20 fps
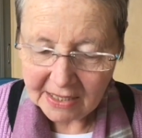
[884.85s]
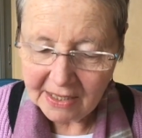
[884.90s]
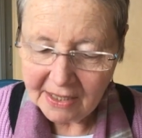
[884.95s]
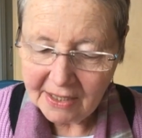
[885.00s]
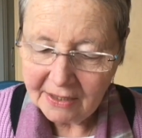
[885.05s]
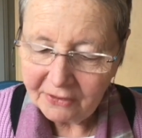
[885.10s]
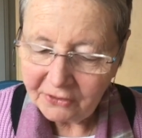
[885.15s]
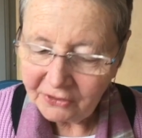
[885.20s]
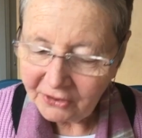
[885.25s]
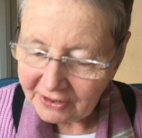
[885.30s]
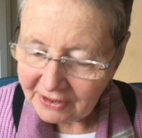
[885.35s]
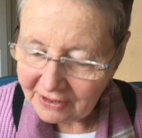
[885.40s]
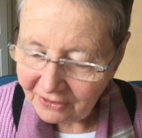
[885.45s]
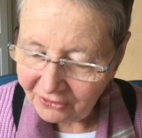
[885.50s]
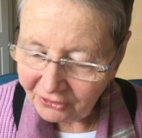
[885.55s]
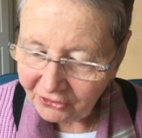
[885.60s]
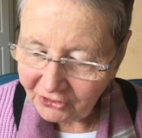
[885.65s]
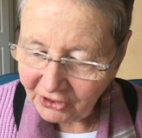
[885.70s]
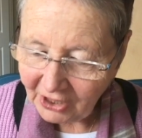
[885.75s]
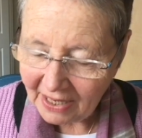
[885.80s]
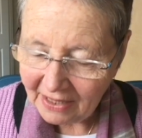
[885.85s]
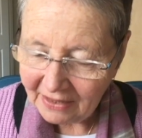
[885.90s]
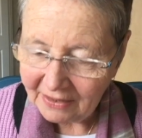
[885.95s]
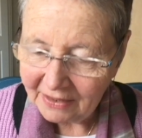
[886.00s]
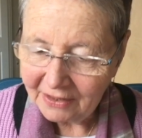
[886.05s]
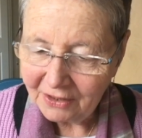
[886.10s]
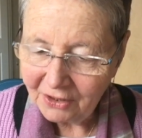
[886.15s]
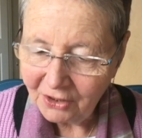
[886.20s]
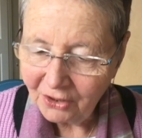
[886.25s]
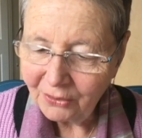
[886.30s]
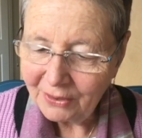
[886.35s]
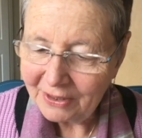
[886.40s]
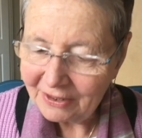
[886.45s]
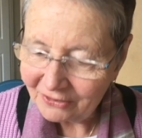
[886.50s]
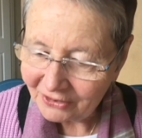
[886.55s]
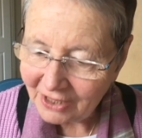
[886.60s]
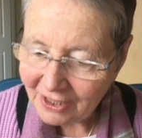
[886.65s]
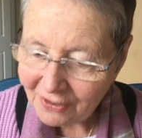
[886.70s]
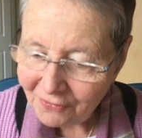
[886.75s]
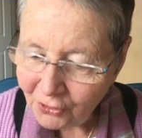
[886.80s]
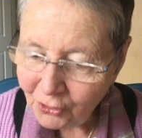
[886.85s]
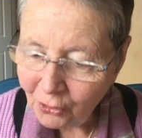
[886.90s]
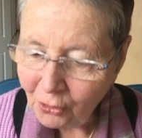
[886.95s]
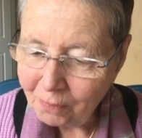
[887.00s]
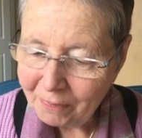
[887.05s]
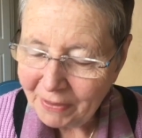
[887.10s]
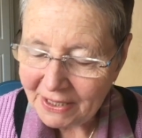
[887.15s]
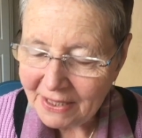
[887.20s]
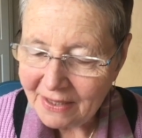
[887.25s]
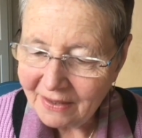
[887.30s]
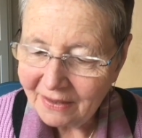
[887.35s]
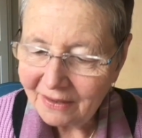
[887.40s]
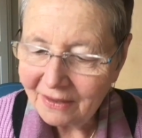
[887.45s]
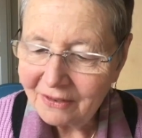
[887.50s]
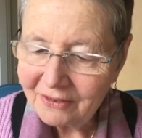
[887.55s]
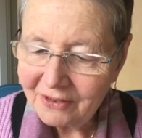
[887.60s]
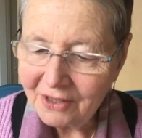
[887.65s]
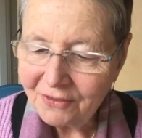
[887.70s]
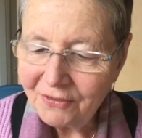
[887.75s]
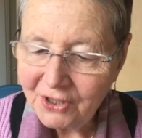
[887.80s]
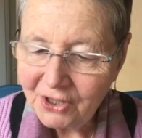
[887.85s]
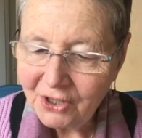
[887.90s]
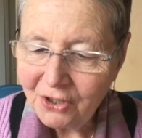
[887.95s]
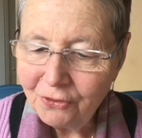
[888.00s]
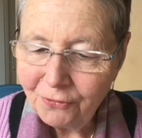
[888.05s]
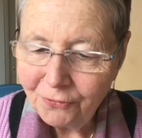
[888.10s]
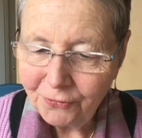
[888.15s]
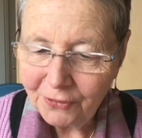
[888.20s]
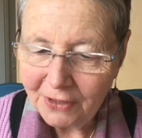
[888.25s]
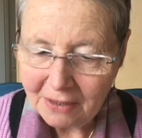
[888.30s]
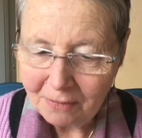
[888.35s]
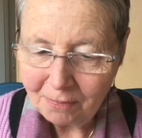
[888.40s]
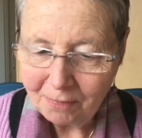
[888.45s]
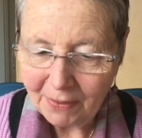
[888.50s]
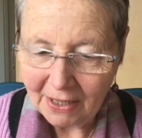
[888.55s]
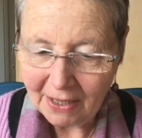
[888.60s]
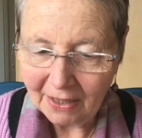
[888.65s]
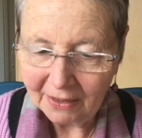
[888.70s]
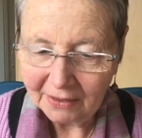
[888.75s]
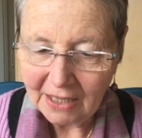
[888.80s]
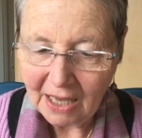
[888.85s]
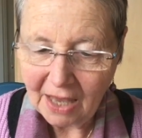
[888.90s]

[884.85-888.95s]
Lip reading: it is telling you, your being is giving you feedback.